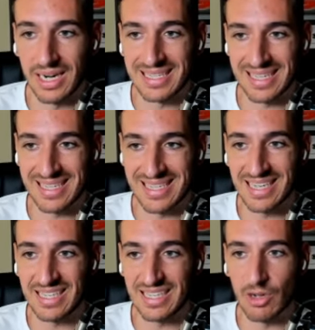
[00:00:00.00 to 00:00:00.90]
It's a
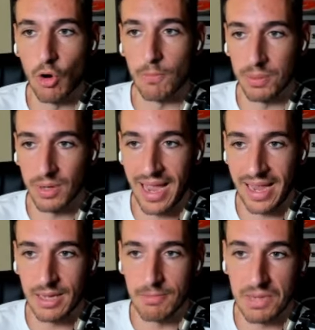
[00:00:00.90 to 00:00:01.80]
CTO
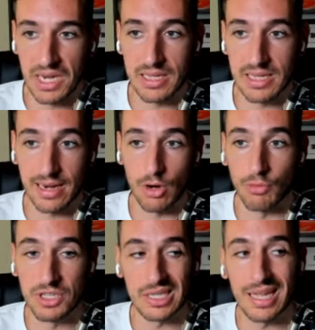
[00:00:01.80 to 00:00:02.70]
play, meaning that
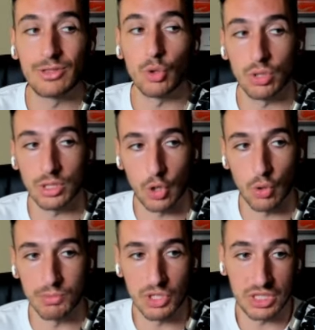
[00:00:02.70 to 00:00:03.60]
obviously they took the
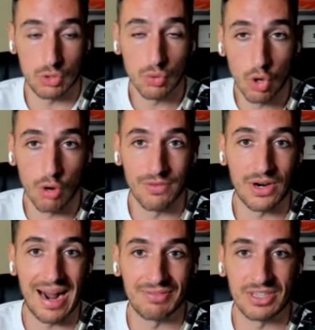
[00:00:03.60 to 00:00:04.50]
community took
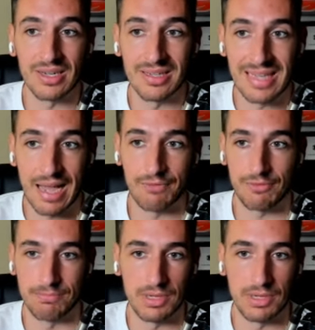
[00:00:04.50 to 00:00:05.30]
over after the dev